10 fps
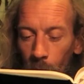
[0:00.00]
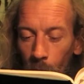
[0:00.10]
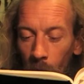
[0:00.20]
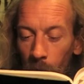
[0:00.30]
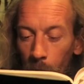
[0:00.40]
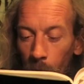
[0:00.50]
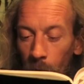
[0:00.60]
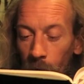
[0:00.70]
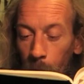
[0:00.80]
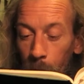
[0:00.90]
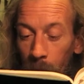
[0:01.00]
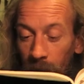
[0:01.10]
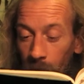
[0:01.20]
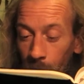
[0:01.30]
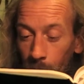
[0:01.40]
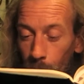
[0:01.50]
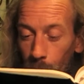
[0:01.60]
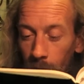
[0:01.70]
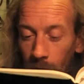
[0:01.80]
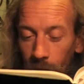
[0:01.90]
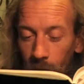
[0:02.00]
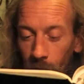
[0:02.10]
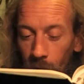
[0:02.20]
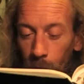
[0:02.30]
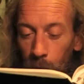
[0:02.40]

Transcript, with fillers: you are the most pitiful wretch,